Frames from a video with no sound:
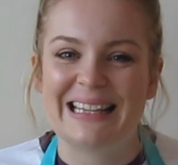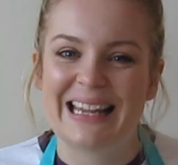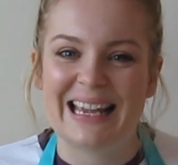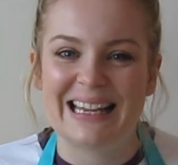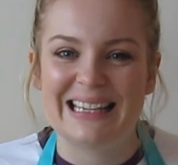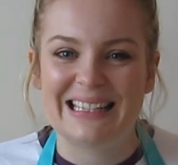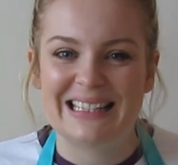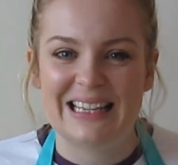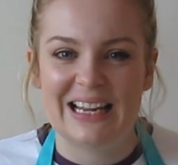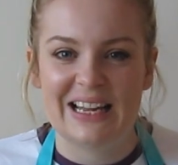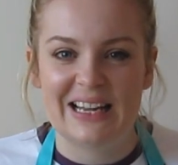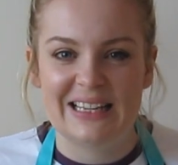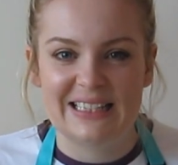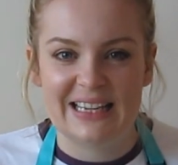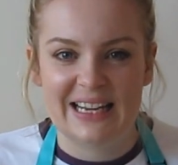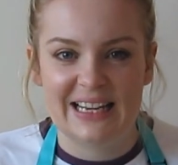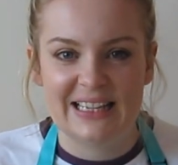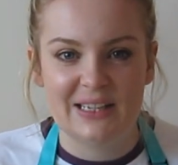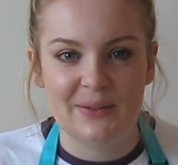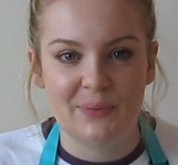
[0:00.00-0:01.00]
get
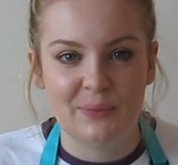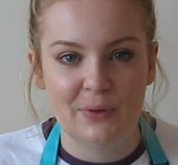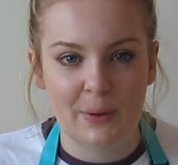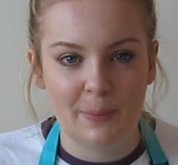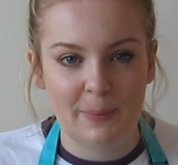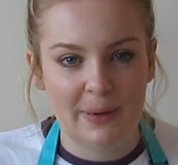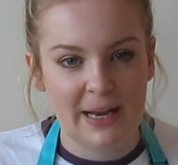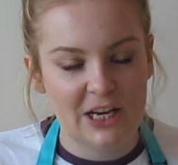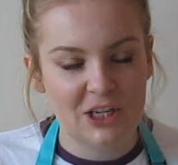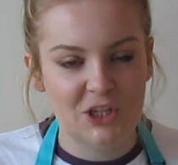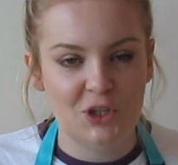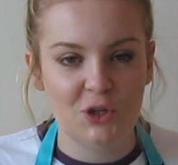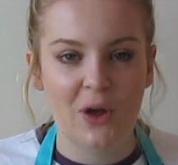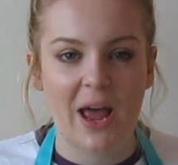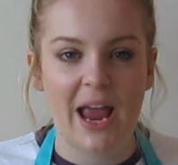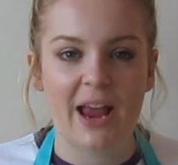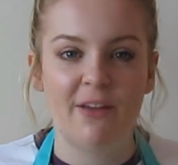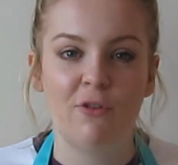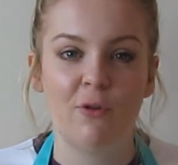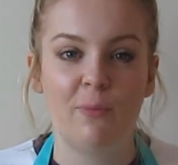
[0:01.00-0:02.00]
started. Place your
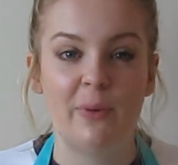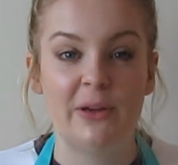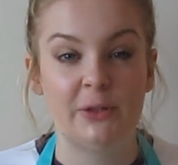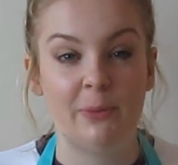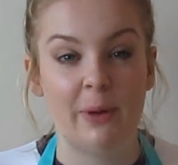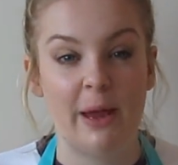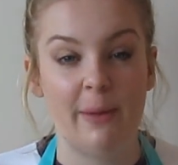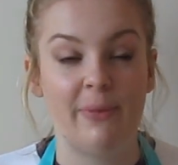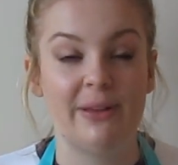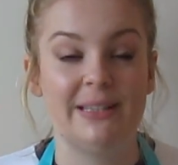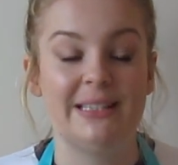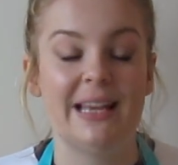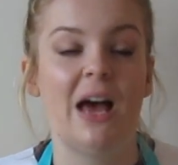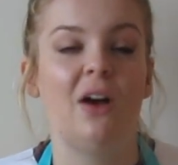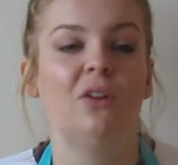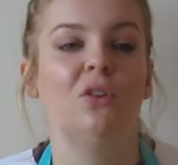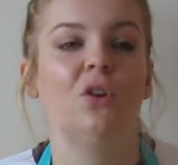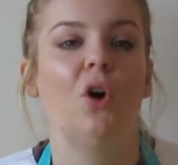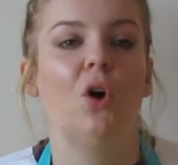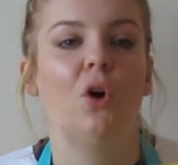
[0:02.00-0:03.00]
A4 piece of paper
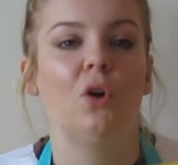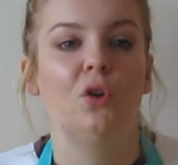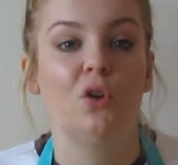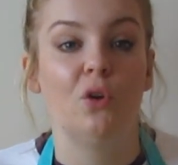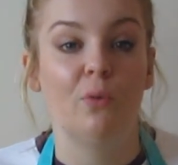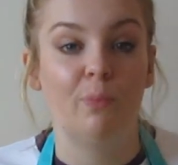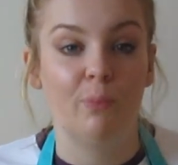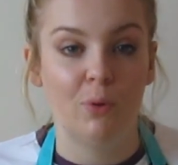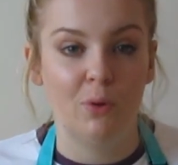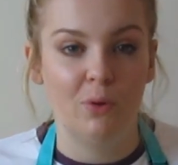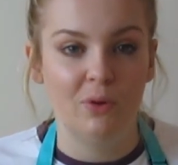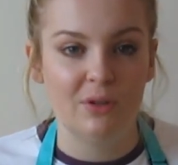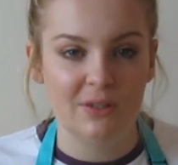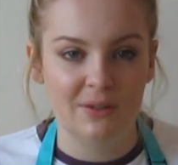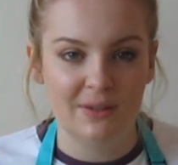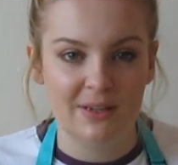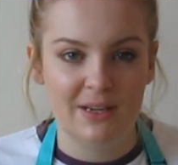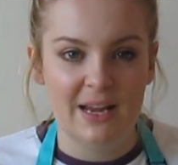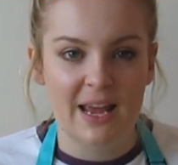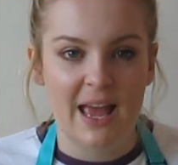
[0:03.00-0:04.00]
down on your board
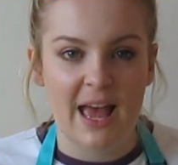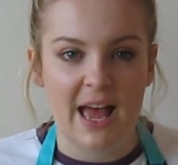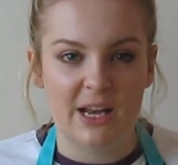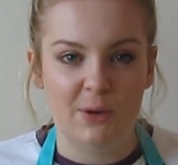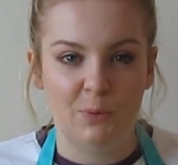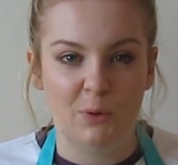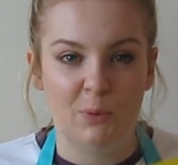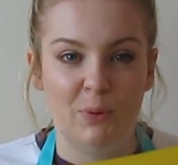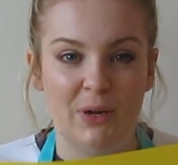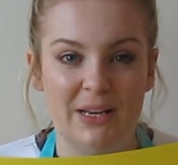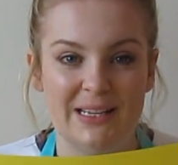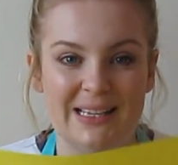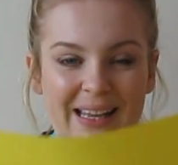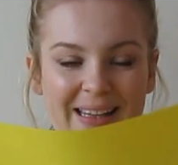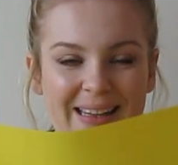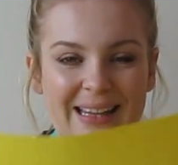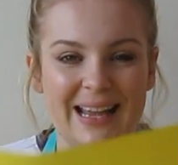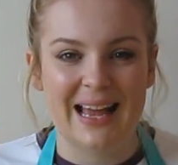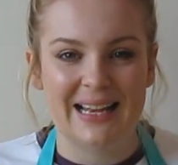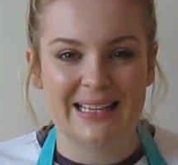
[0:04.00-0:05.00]
and you want to put it down
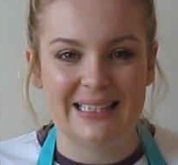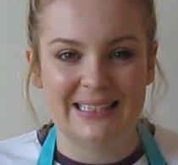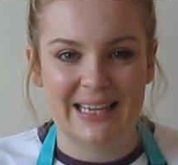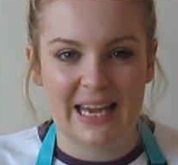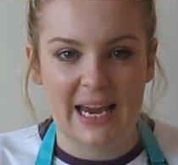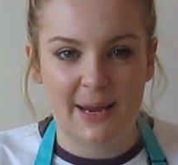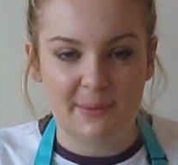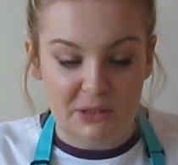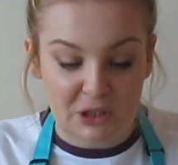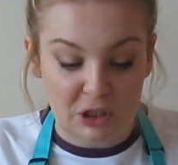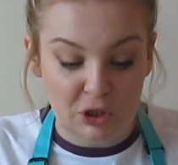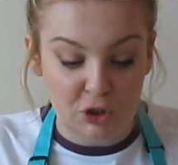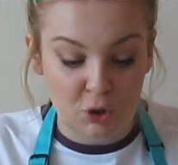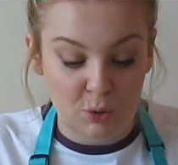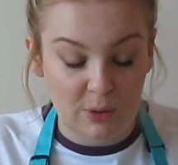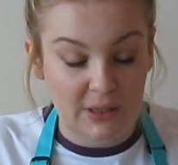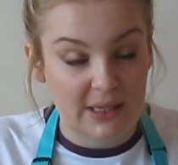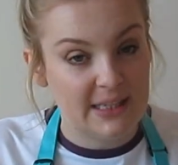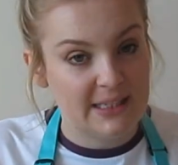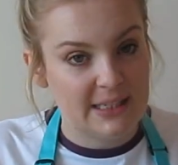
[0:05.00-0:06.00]
landscape so you're
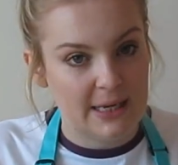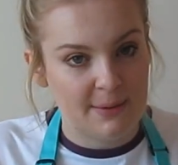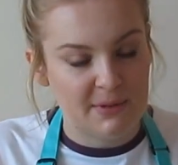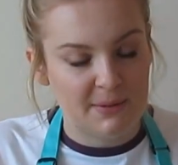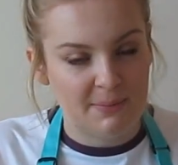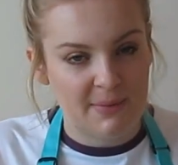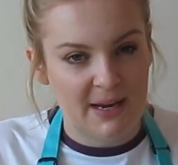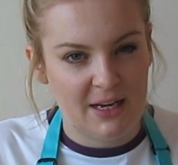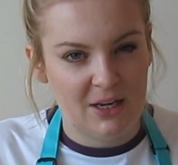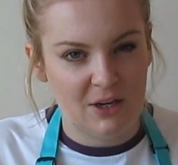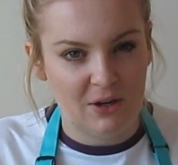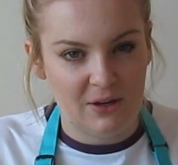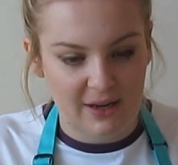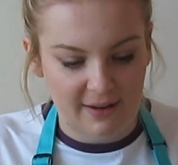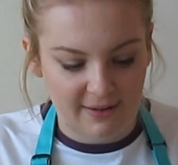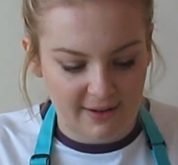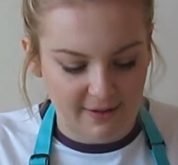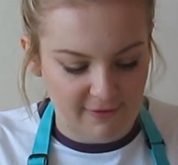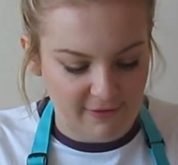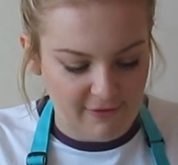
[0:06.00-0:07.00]
doing it the same as me and don't
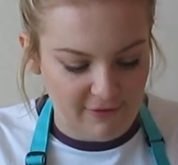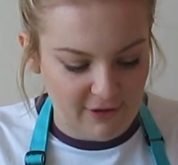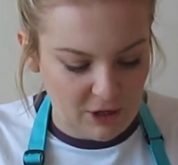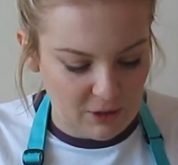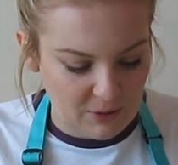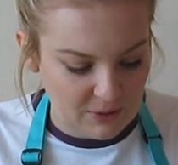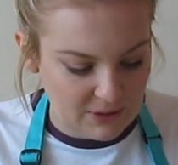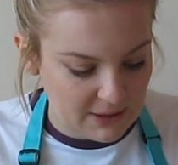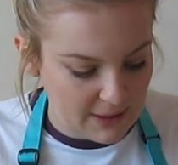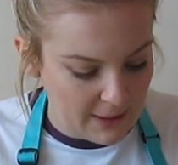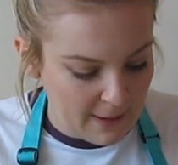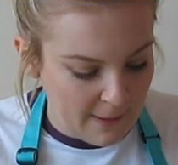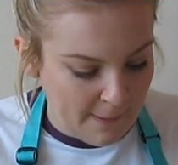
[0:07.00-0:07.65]
get confused.